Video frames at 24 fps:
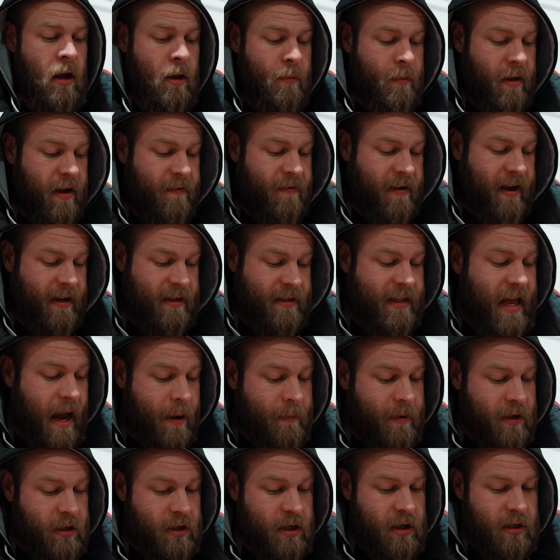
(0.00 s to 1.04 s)
But if it gets
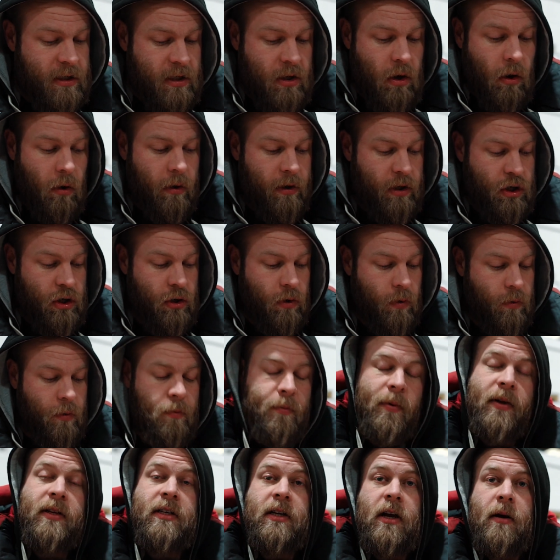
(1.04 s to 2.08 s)
damaged, it's not insured, which
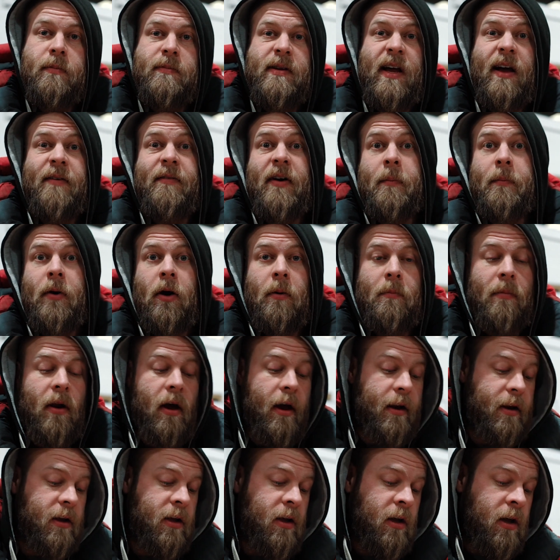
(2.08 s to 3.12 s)
means it comes out of our bottom
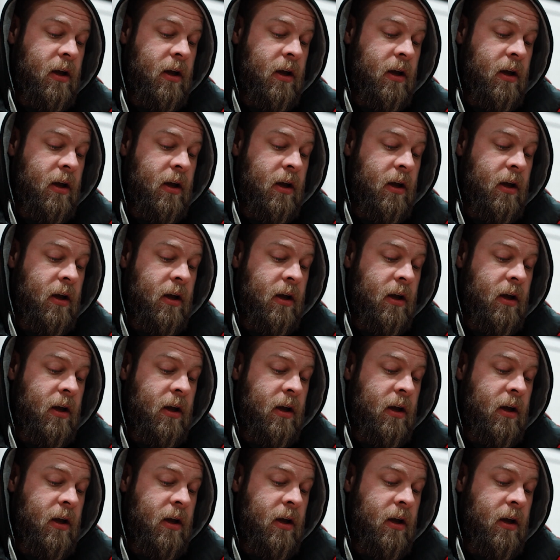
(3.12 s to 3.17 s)
line.